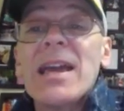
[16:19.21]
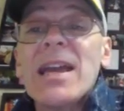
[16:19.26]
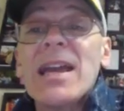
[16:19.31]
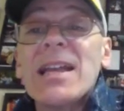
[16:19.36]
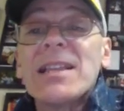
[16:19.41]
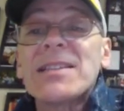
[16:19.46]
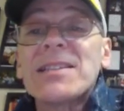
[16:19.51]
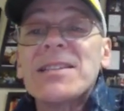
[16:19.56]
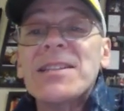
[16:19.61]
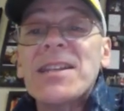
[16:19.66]

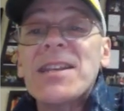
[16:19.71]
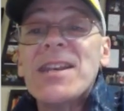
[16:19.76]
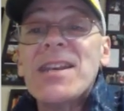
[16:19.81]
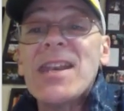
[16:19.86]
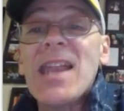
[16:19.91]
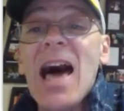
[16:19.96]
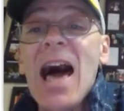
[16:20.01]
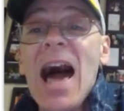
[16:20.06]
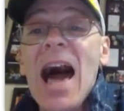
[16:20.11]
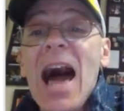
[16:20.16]
It's
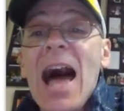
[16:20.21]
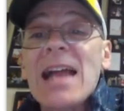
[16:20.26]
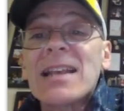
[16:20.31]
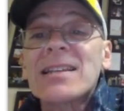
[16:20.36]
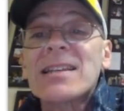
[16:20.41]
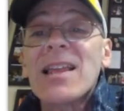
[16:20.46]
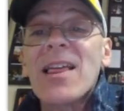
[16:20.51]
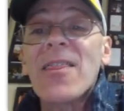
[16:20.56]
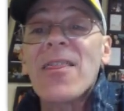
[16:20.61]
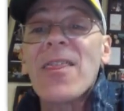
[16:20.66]

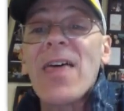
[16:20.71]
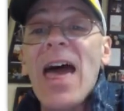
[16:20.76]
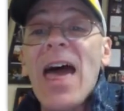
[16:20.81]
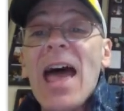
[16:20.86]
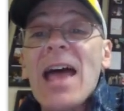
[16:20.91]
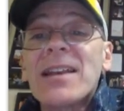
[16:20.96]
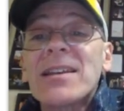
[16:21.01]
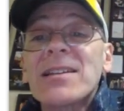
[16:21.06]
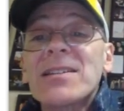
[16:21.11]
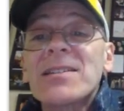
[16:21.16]
not
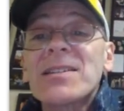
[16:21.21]
that